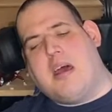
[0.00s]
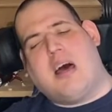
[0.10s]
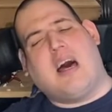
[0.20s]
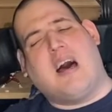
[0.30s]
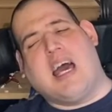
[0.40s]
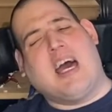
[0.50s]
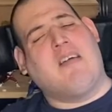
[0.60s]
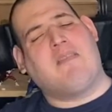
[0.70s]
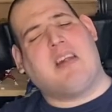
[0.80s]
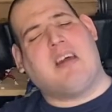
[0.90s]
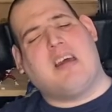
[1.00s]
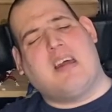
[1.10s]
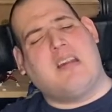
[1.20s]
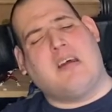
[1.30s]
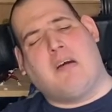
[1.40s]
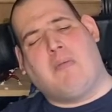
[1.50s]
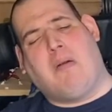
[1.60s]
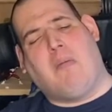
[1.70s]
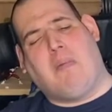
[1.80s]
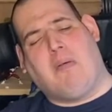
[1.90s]
I have no
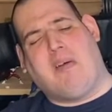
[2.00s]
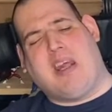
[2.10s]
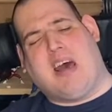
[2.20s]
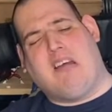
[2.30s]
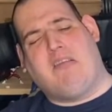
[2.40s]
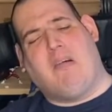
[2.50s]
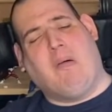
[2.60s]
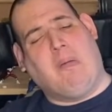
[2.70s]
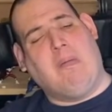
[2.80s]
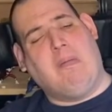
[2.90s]
problem with that at all.